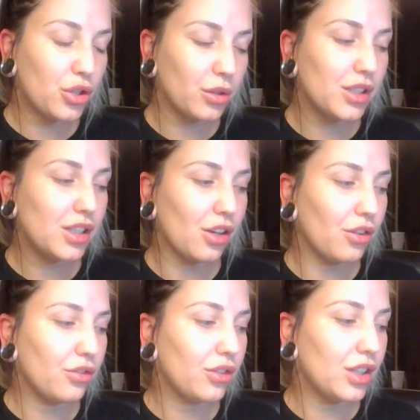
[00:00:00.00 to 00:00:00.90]
truest
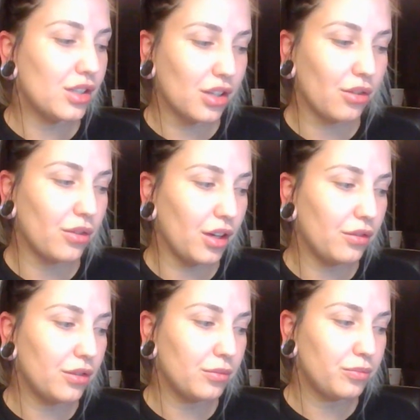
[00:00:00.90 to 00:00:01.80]
self, and
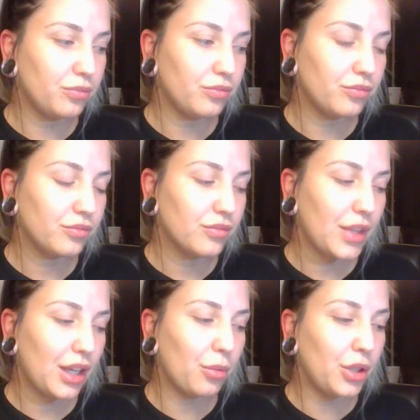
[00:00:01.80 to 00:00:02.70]
self-love.
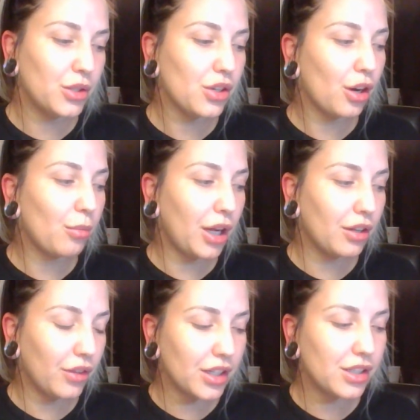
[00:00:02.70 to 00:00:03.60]
When you start
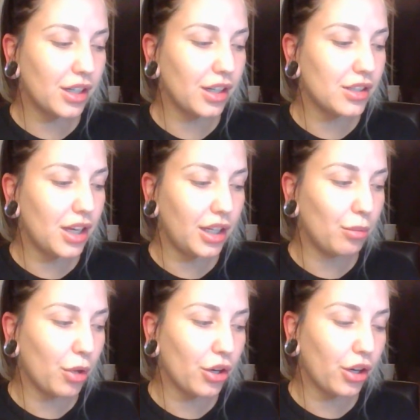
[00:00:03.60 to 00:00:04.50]
manifesting and
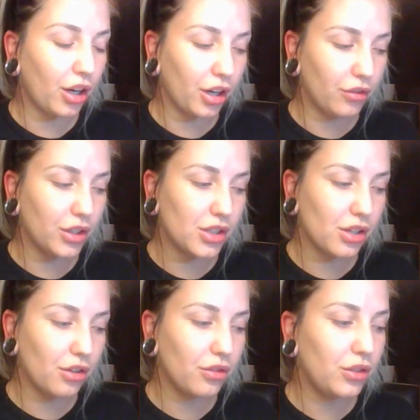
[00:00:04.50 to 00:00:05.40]
taking better care of
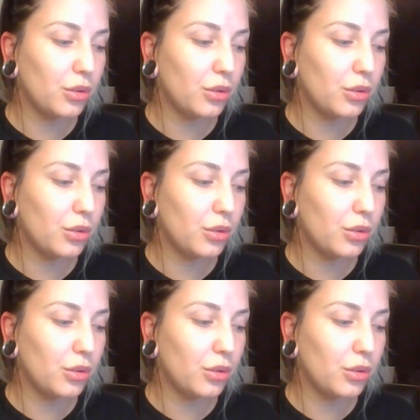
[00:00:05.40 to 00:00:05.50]
yourself,